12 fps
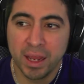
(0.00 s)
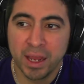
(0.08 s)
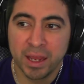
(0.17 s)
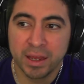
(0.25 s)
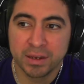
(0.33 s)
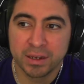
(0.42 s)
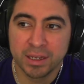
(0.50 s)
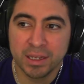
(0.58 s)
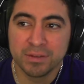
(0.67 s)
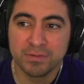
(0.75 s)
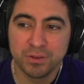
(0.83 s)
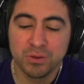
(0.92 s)
And
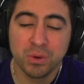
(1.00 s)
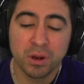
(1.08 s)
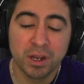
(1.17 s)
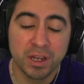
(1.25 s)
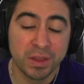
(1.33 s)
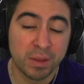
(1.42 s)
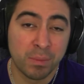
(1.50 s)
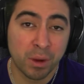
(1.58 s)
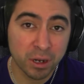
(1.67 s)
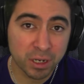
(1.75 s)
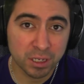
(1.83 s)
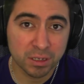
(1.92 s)
if you are in the
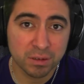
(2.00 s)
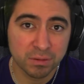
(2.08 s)
market,